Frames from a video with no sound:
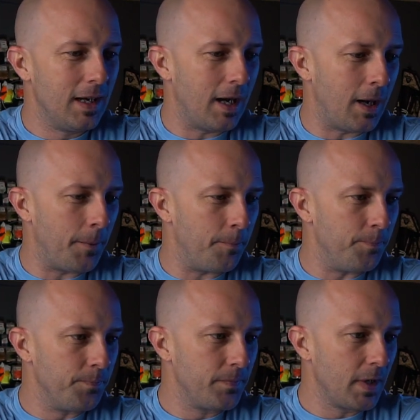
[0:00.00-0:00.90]

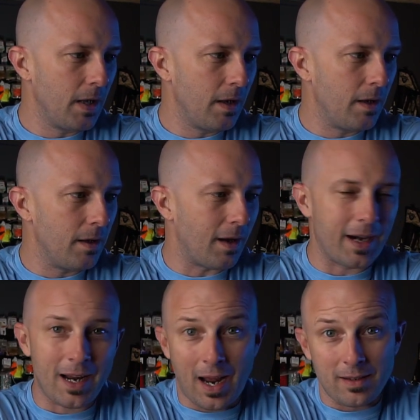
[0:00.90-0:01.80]

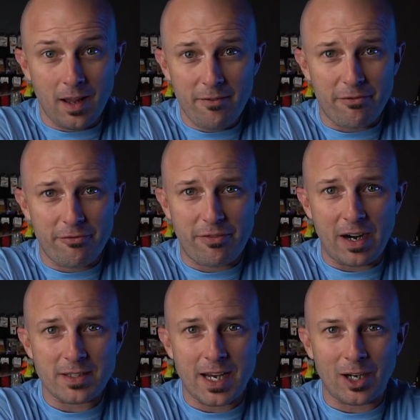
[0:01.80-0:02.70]
I love
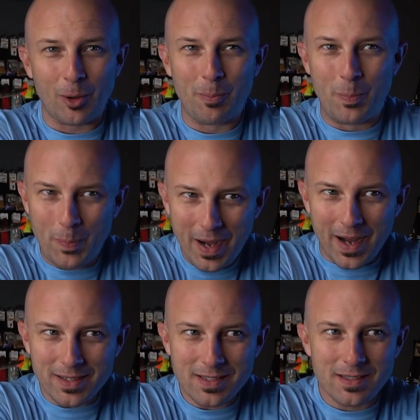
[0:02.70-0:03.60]
Fire Tiger,
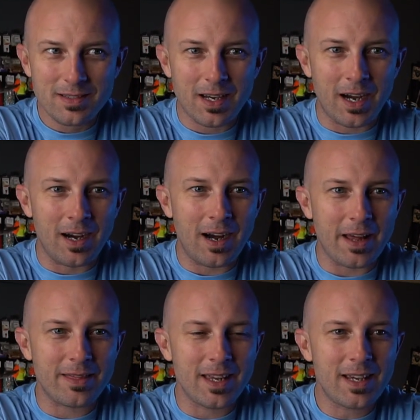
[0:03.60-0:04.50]
but I
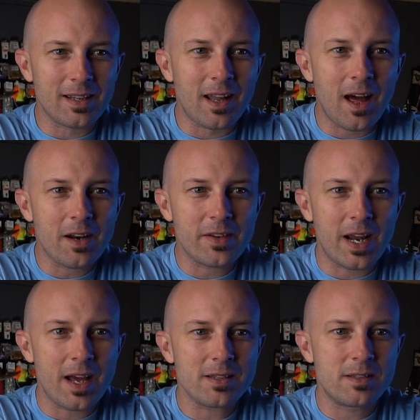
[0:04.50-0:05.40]
think a lot of it
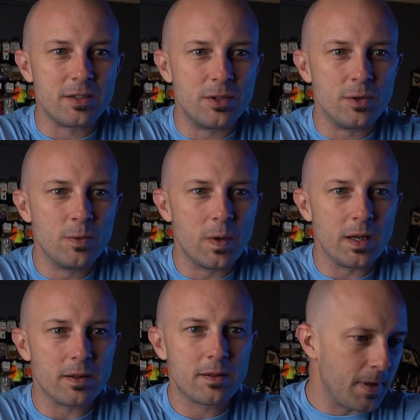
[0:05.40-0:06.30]
has to do
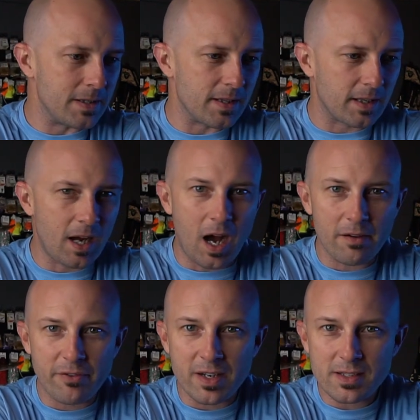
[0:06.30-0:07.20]
with, it's a
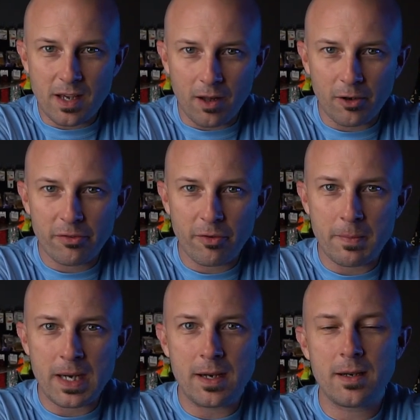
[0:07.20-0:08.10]
confidence color for
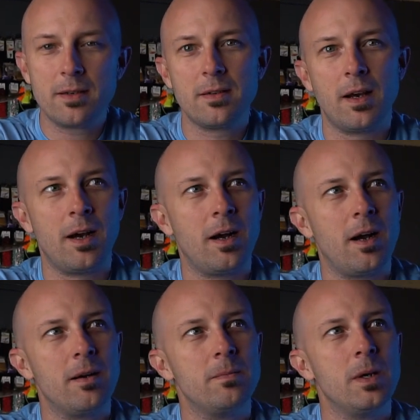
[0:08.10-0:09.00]
me.
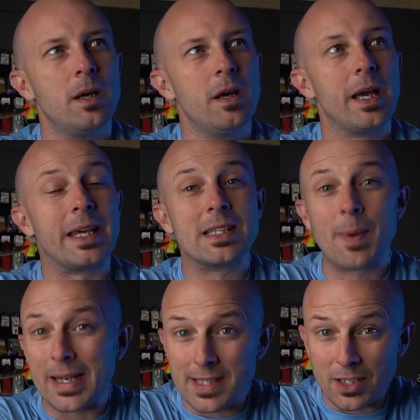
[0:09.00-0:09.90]
It gets
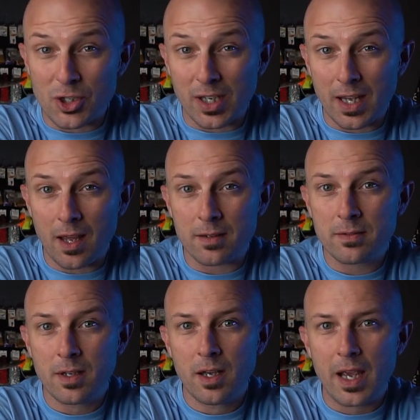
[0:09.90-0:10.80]
my attention again.